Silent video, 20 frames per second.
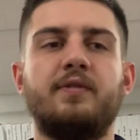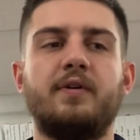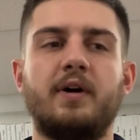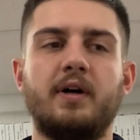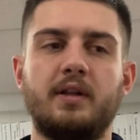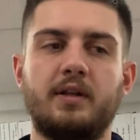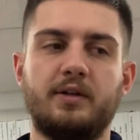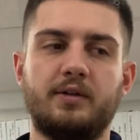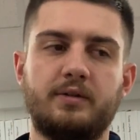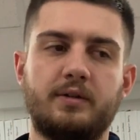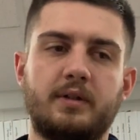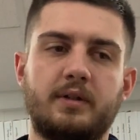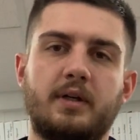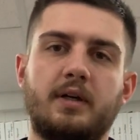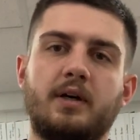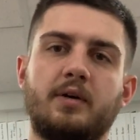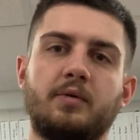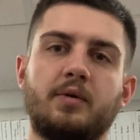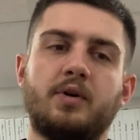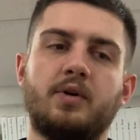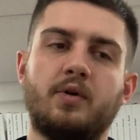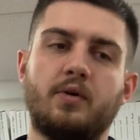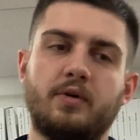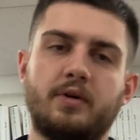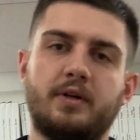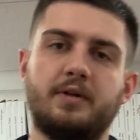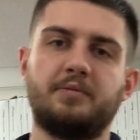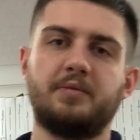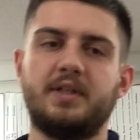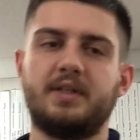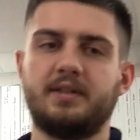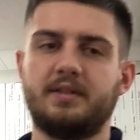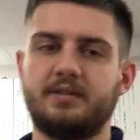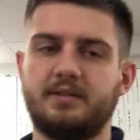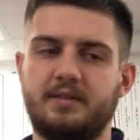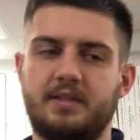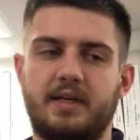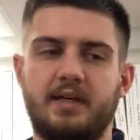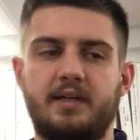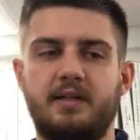follow a recording,
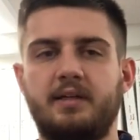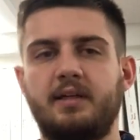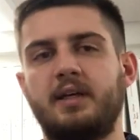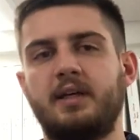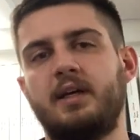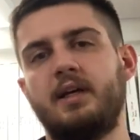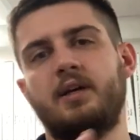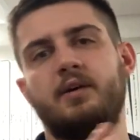because they